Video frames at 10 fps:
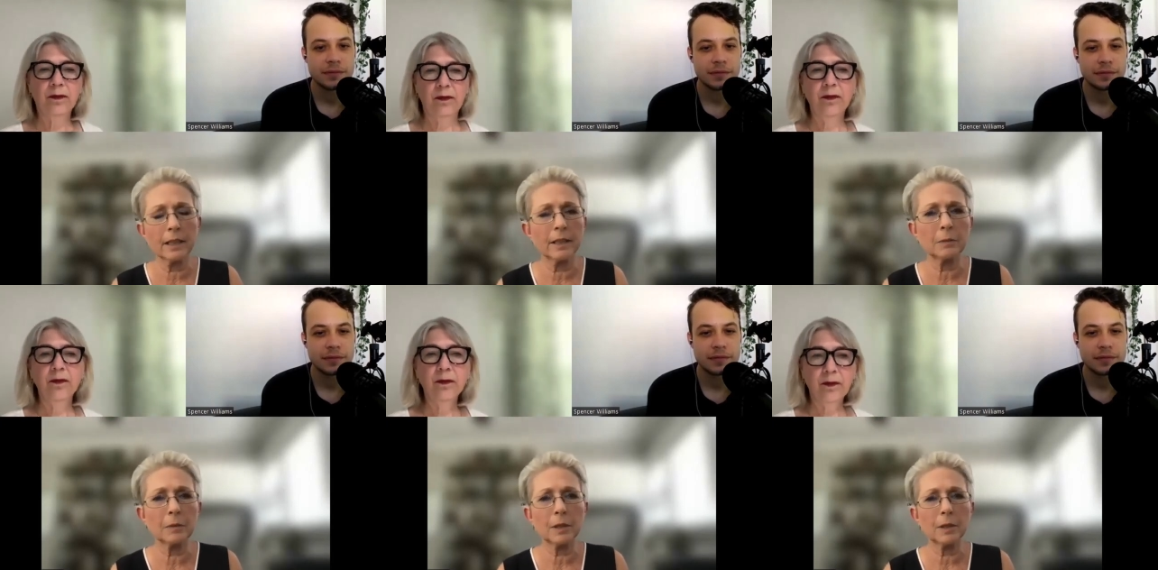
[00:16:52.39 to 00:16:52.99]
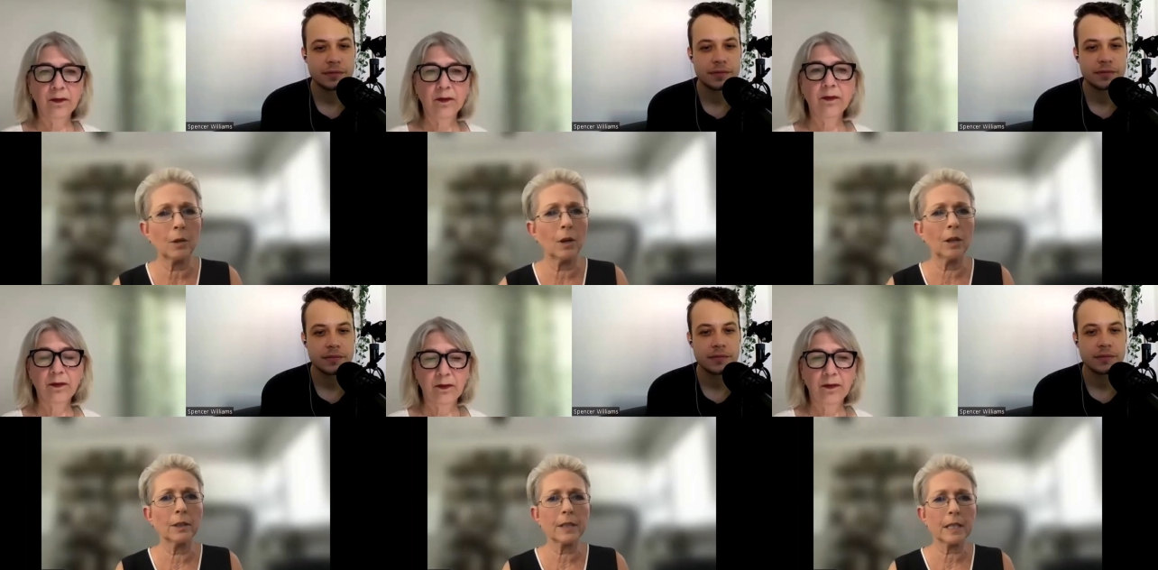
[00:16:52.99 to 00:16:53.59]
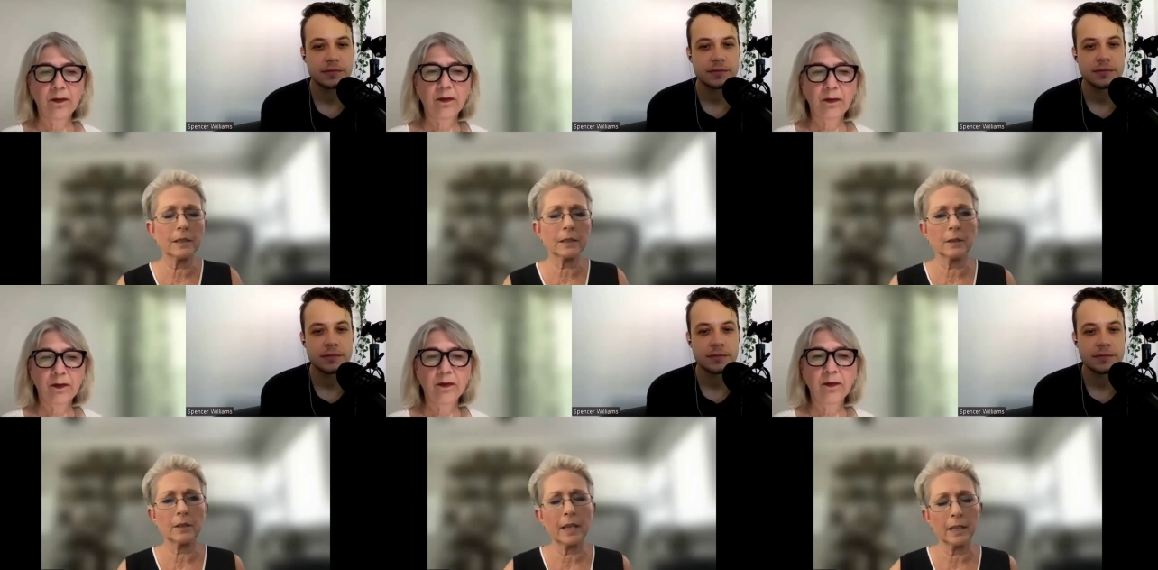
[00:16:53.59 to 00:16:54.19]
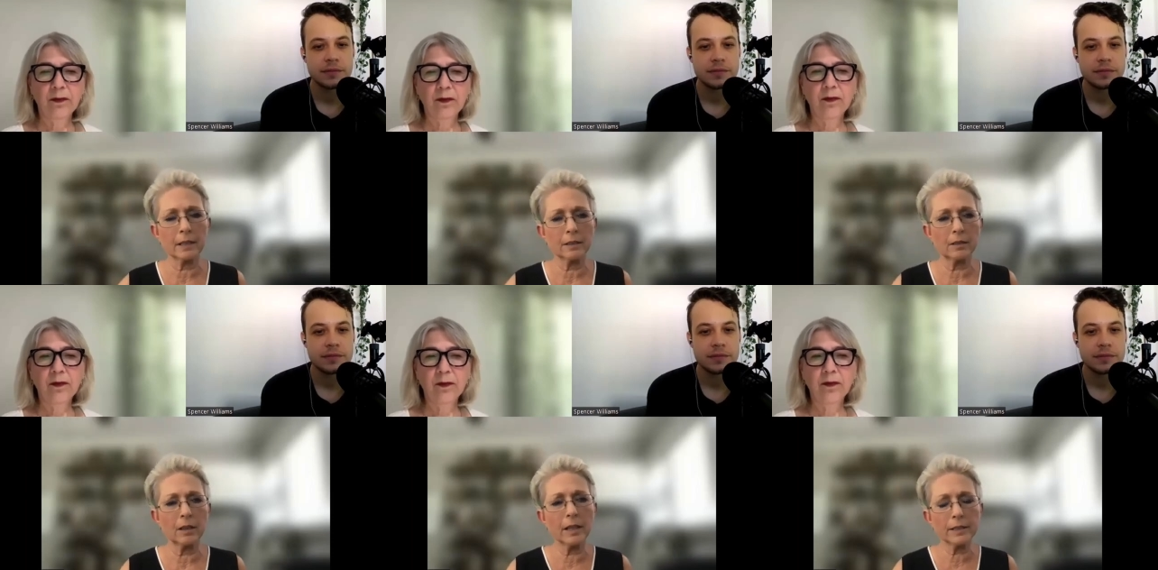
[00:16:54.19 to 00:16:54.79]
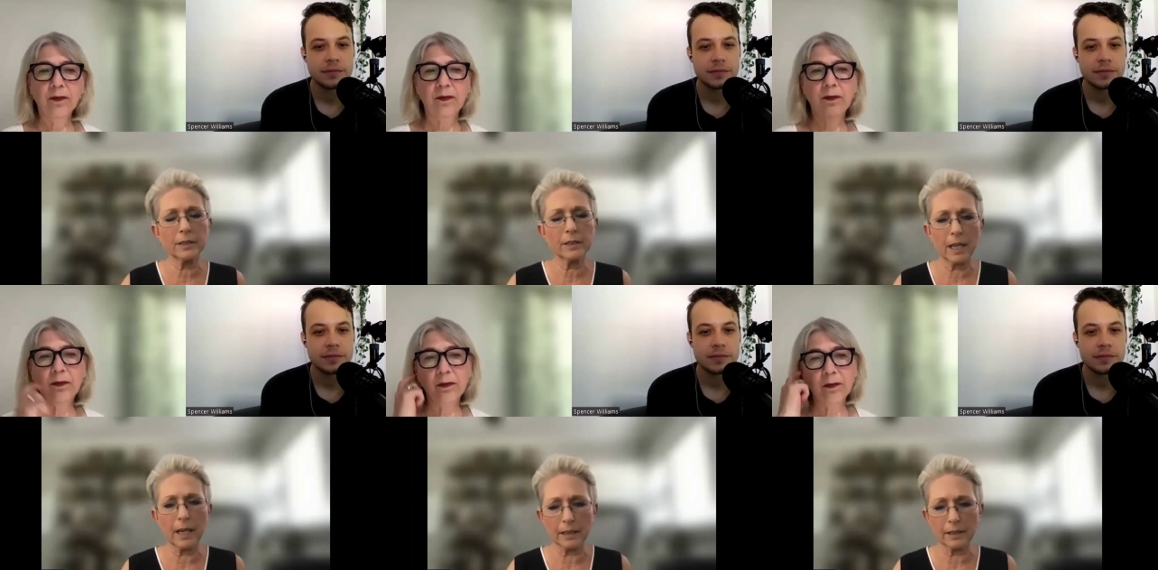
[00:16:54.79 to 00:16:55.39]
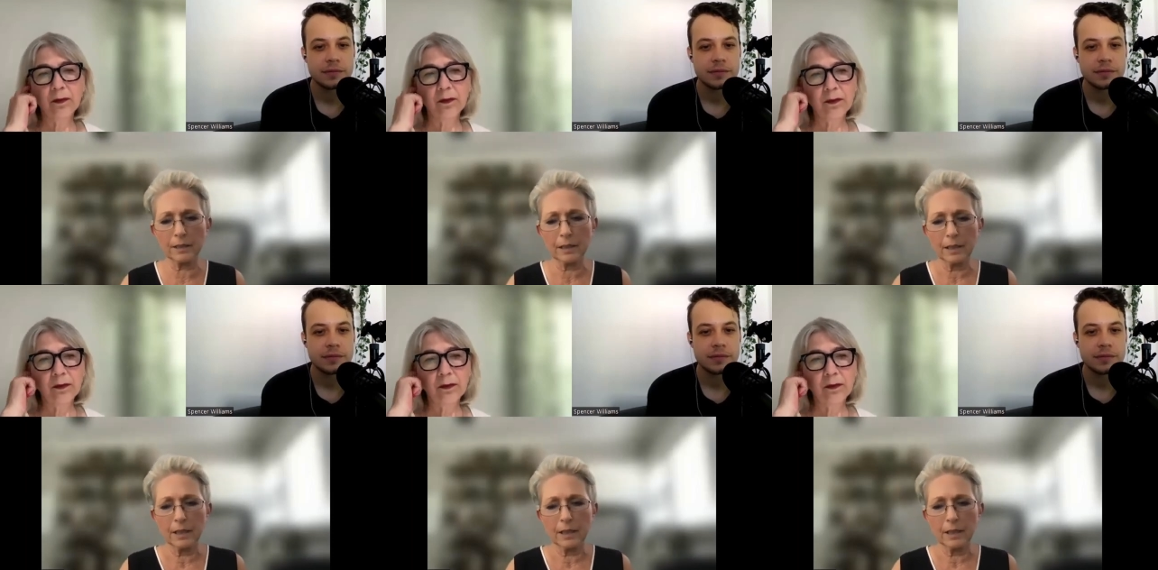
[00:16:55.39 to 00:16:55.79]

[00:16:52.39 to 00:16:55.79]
Speaker 1: Um, you know, all of these, and and on set,